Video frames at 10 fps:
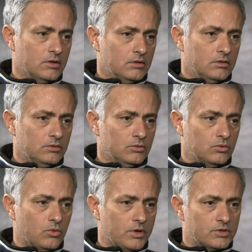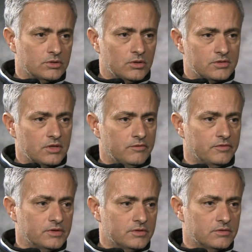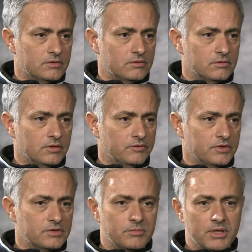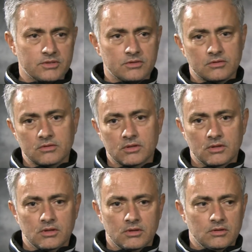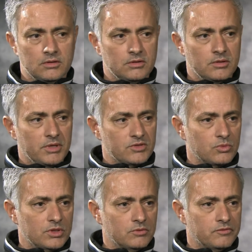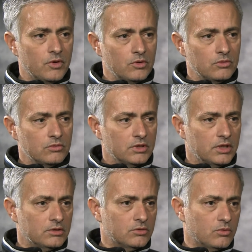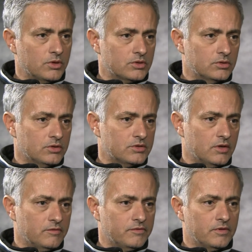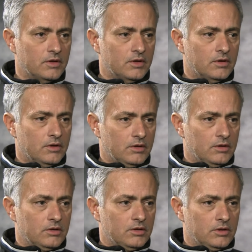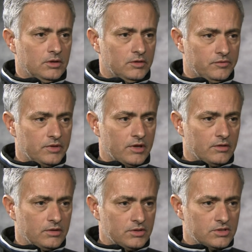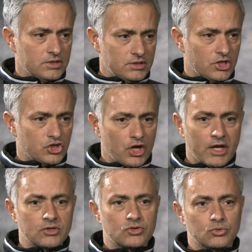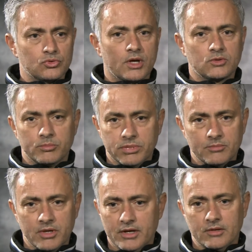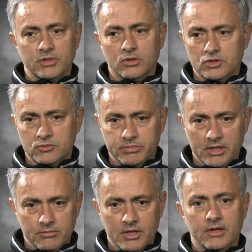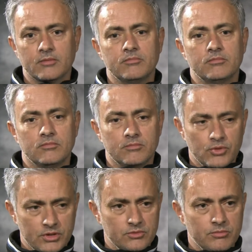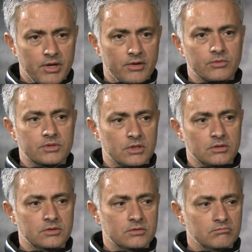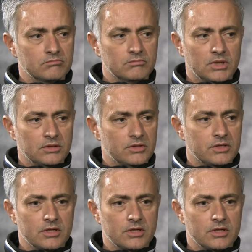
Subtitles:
you question yourself if it's the best way to follow, and you question yourself if there is need a change to try to play better, because play better brings you better results. In this case,